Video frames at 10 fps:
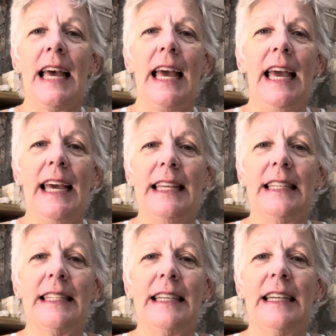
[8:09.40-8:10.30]

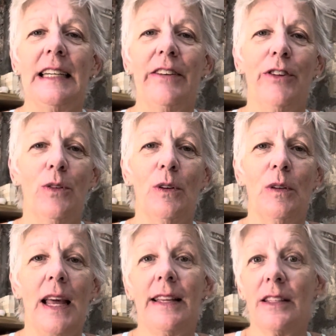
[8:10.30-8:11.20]
And if you
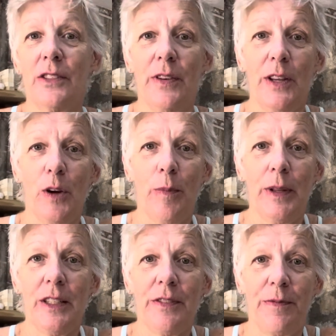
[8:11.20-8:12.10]
like this video,
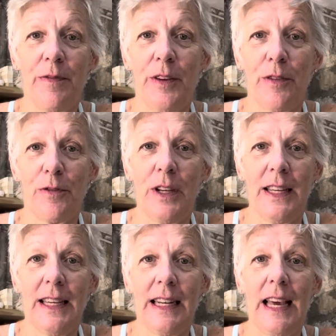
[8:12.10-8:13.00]
please feel free to
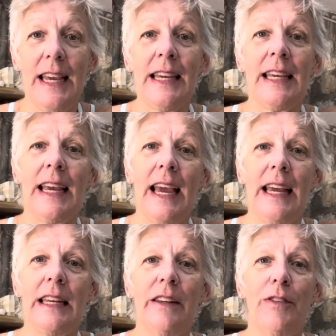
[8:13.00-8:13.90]
hit like.
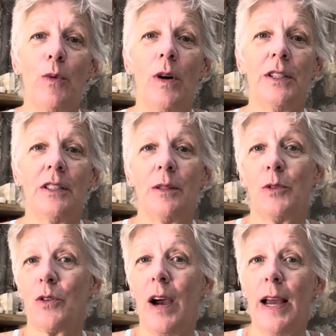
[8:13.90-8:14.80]
And if you want to
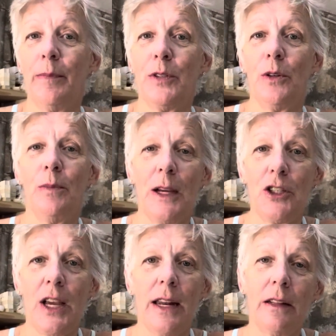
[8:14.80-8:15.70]
subscribe to my
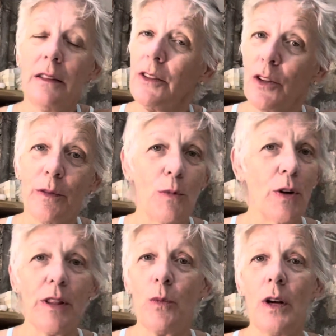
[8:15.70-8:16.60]
channel, you're
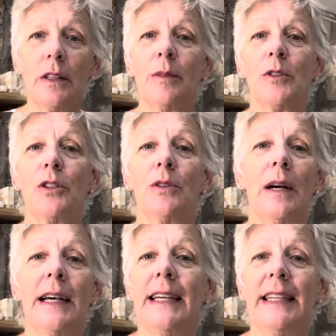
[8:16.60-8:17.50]
more than welcome to.
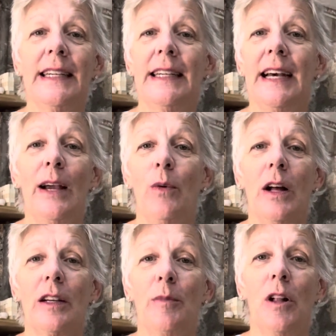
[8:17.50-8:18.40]
I
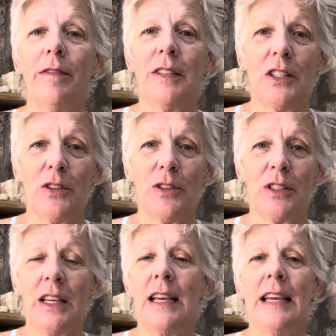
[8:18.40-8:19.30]
welcome all
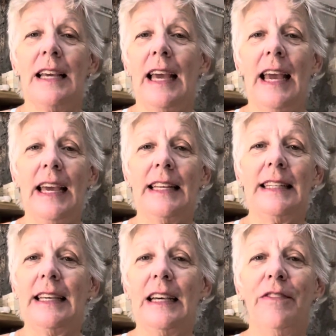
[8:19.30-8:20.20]
visitors.
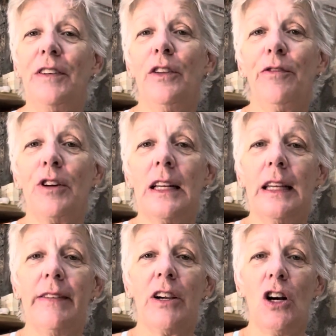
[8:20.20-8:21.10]
And feel free to
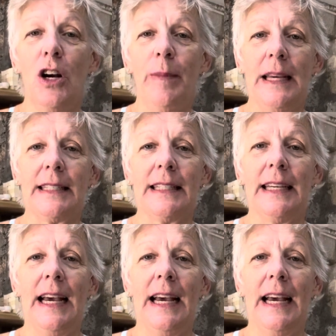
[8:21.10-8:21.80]
leave a comment.